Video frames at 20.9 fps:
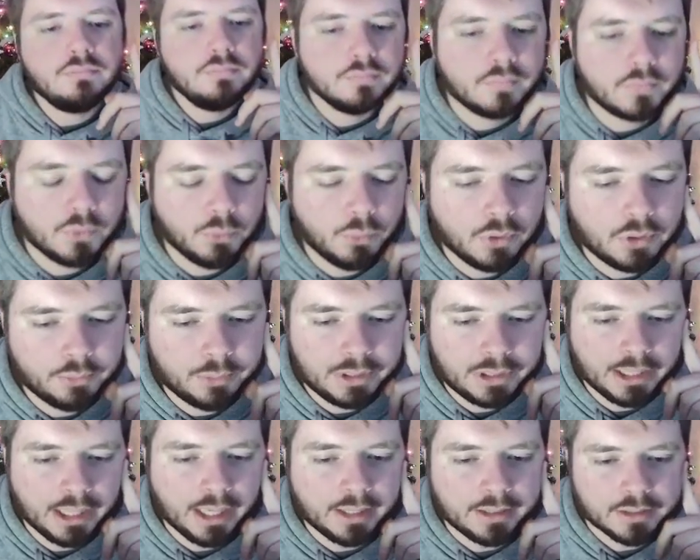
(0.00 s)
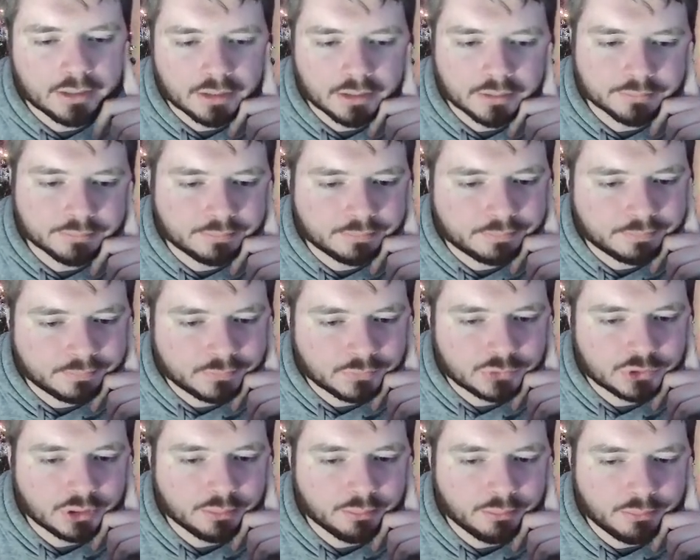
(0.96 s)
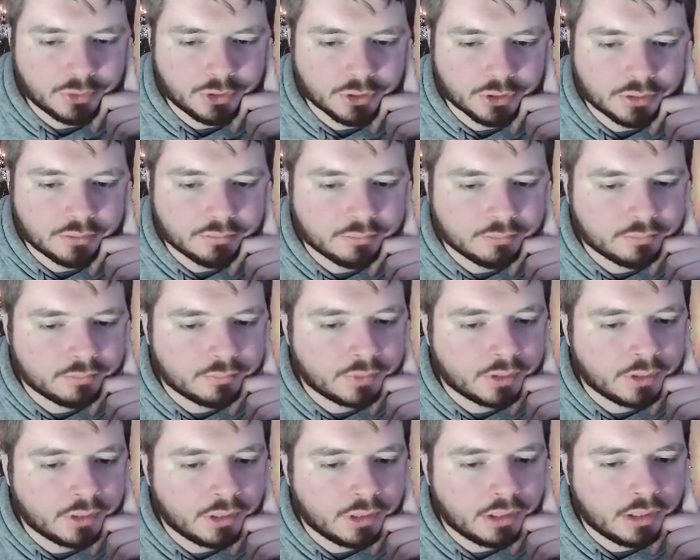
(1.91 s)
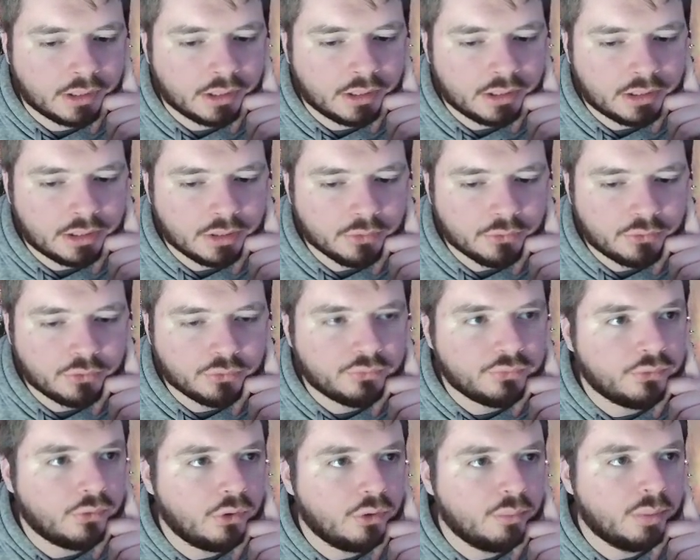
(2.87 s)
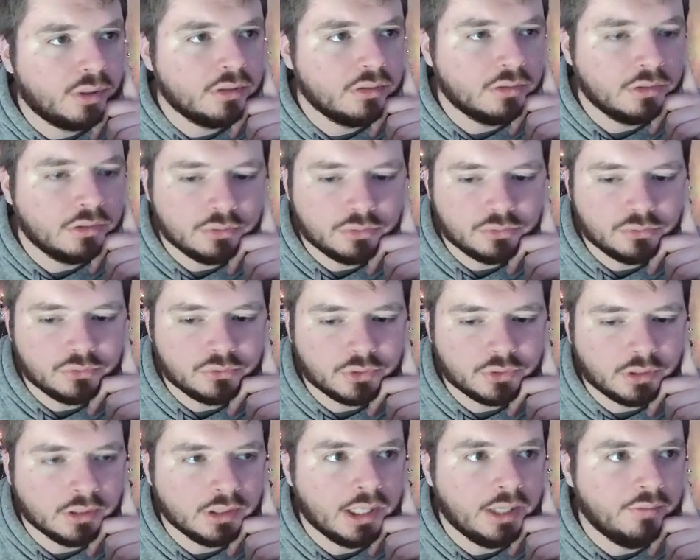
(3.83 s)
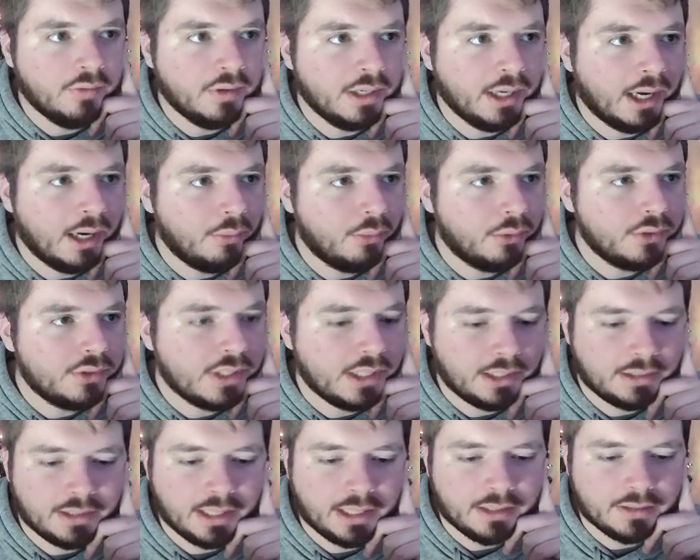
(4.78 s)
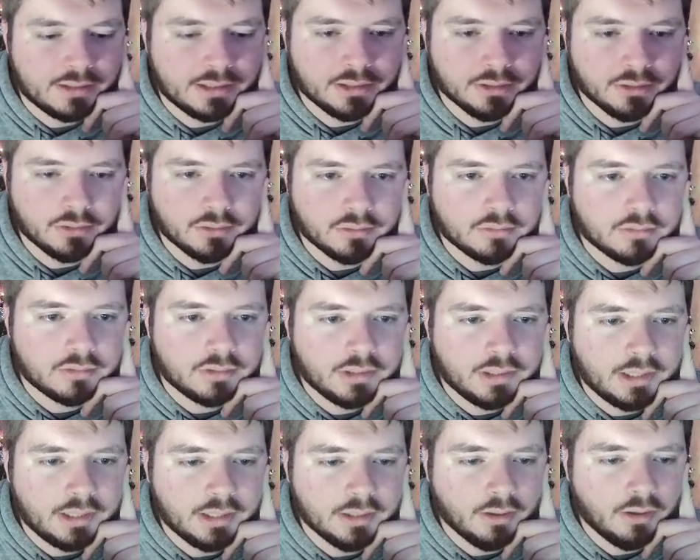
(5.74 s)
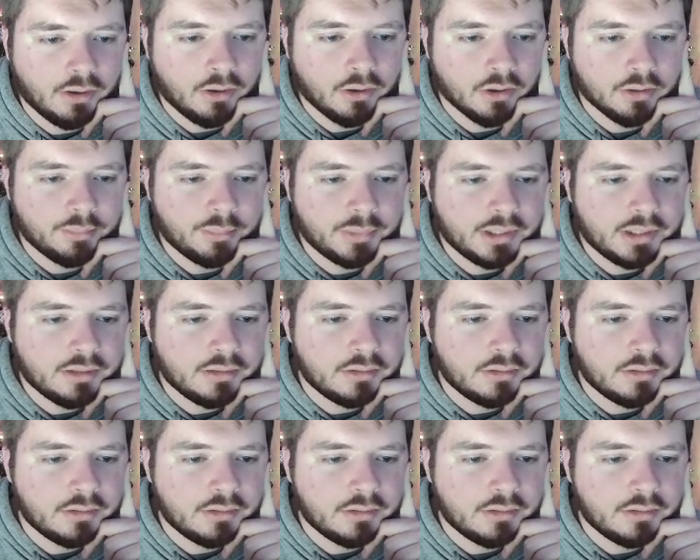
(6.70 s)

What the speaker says: What do we got here? Something good? Heal to full but lose 11. I will take that deal in a heartbeat.